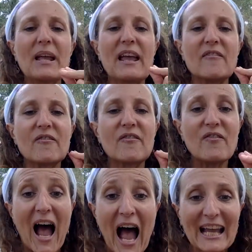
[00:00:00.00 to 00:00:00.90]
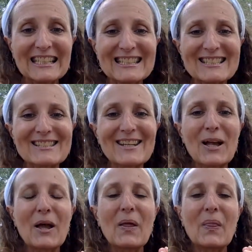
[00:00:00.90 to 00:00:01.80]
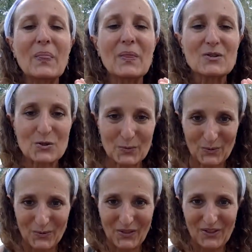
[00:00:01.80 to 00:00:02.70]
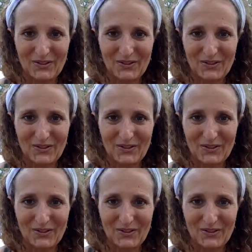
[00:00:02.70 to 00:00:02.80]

it finds the truth.